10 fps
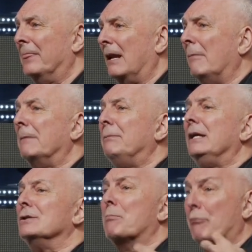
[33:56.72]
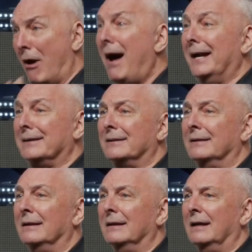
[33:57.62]
that I might be his bride,
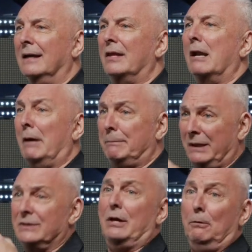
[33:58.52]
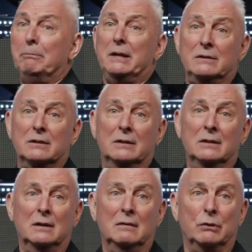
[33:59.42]
and that I might be his helpmeet."
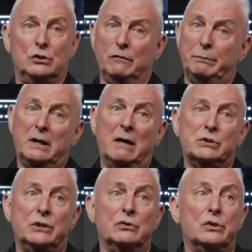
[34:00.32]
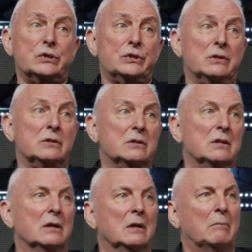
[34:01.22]
But you've become so distant.
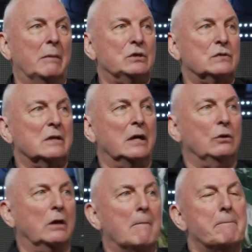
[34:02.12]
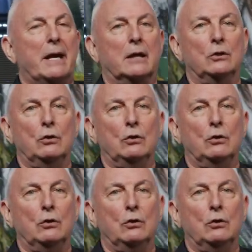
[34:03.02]
Maybe today you come back